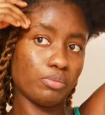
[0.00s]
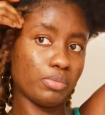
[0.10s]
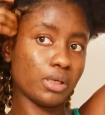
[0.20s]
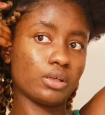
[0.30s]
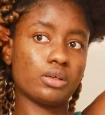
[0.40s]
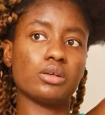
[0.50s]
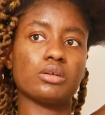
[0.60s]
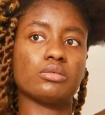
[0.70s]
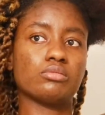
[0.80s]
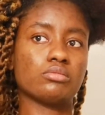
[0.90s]
big
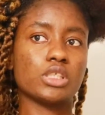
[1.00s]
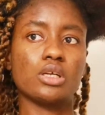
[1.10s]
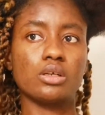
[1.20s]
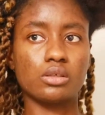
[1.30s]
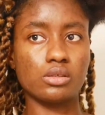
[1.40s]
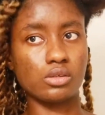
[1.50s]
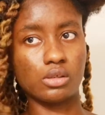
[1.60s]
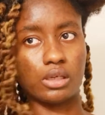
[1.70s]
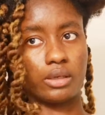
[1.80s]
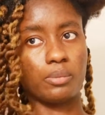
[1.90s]
chunks or
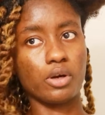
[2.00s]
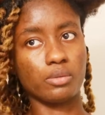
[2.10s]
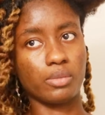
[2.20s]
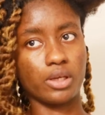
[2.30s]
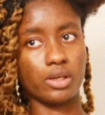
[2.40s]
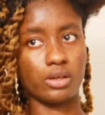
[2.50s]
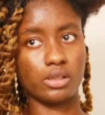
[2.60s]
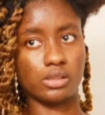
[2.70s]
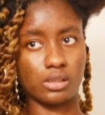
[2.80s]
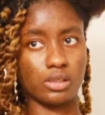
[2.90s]
like part my hair
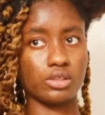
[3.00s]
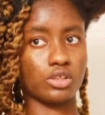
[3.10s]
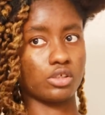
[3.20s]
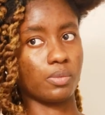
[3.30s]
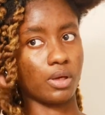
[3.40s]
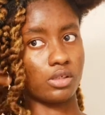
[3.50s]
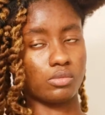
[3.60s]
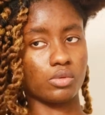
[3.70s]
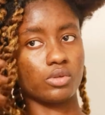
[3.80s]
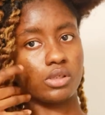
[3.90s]
as large as
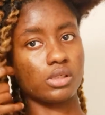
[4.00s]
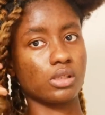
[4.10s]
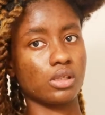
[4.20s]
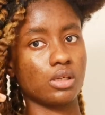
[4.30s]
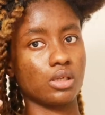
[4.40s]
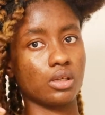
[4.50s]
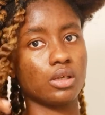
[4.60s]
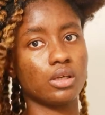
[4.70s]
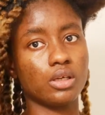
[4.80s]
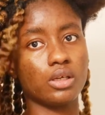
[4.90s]
possible, because the
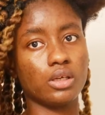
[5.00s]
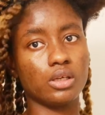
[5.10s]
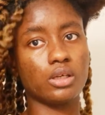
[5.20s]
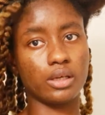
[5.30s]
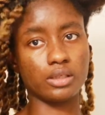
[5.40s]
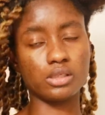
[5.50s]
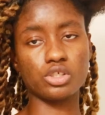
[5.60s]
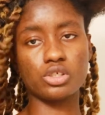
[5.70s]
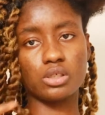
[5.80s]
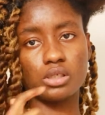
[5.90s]

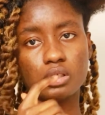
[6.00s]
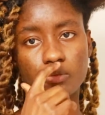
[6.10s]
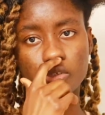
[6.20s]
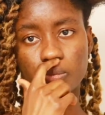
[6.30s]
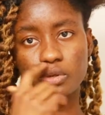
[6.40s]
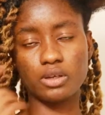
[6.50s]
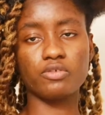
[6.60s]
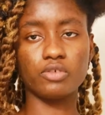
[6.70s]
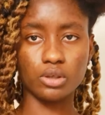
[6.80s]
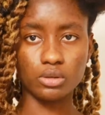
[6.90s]
extension itself is
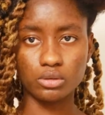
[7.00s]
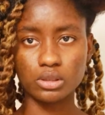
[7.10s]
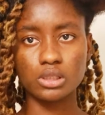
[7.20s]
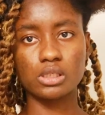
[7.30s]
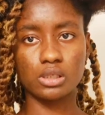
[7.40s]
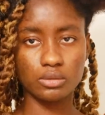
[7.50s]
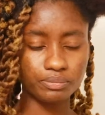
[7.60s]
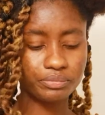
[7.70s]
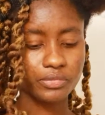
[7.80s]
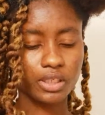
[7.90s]
pretty filled. It's
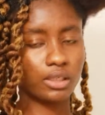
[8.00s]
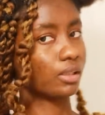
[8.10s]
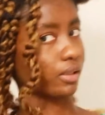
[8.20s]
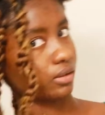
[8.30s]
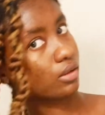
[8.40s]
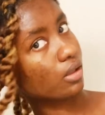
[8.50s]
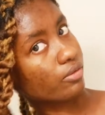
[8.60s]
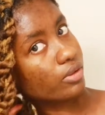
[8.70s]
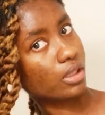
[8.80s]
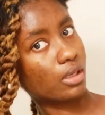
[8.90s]
kind of like
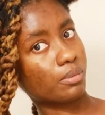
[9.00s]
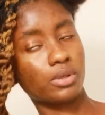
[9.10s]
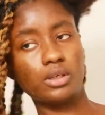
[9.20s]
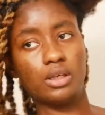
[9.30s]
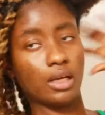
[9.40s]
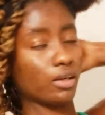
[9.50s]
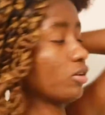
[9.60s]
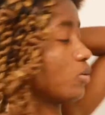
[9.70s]
covered up. I don't